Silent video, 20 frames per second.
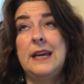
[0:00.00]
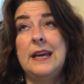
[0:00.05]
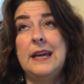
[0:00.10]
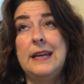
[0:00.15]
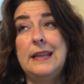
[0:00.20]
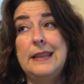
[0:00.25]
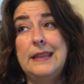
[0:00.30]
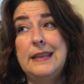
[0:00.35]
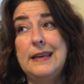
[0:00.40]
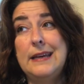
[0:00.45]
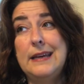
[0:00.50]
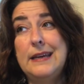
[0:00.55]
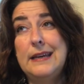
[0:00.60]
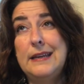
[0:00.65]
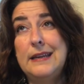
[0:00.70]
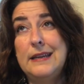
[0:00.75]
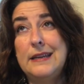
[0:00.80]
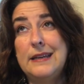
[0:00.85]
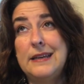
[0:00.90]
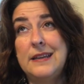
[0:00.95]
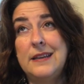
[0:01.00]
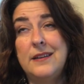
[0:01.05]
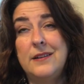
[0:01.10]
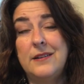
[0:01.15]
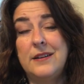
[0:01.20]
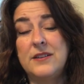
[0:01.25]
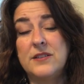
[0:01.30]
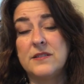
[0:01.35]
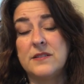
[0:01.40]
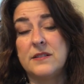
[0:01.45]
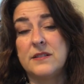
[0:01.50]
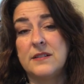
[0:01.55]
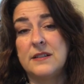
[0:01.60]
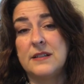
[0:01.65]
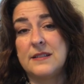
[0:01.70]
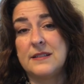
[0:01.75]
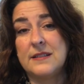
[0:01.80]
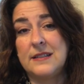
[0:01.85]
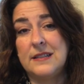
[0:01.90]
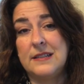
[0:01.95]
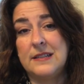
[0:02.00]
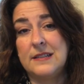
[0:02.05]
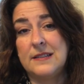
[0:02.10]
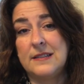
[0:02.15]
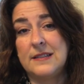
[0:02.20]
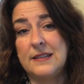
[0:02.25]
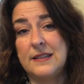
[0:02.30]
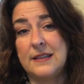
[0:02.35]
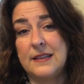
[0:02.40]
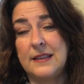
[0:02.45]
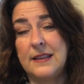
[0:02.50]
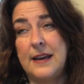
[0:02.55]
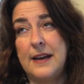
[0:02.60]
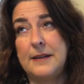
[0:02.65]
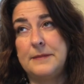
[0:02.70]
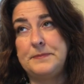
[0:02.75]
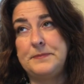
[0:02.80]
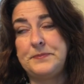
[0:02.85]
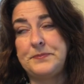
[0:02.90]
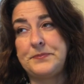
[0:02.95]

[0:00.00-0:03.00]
And then, I just heard a statistic that